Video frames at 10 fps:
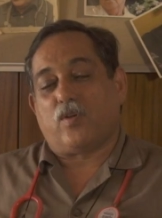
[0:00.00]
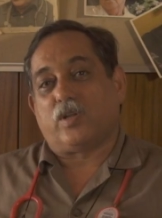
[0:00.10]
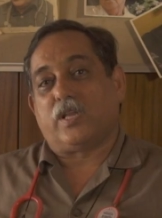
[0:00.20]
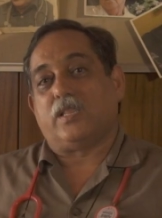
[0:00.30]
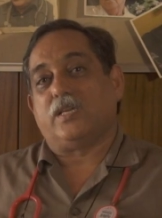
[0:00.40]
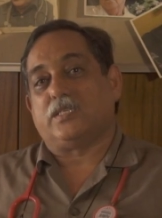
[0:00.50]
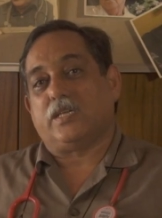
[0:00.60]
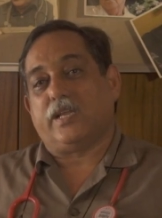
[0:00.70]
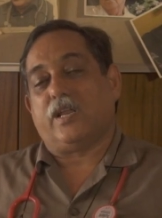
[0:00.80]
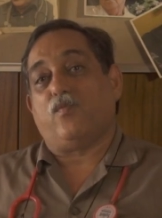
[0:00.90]

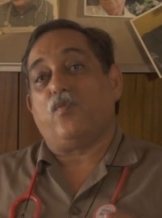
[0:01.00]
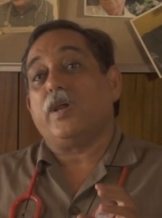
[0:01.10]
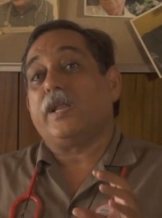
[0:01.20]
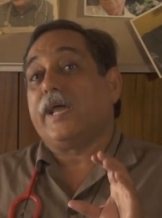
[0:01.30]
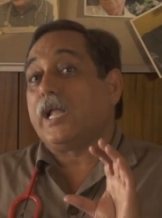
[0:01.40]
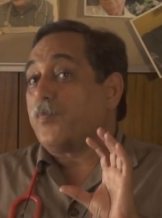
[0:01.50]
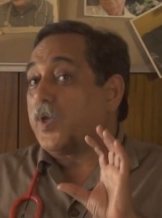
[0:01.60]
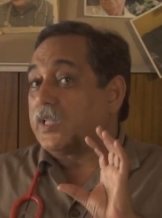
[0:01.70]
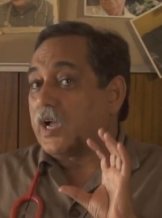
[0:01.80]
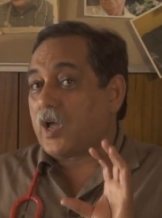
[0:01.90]
organization and we are helping the